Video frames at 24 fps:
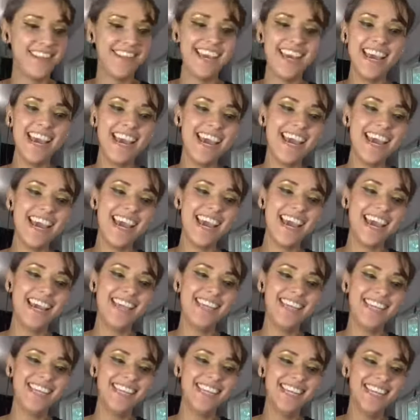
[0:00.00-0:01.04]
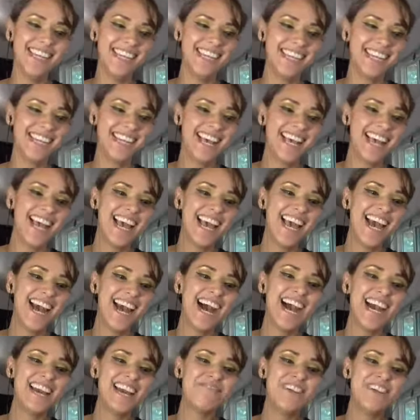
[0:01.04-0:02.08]
Yay!
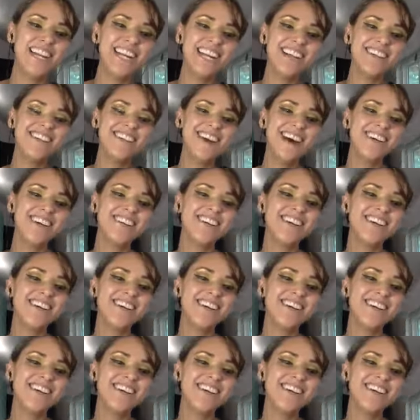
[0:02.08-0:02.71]
Hi, Marilu, how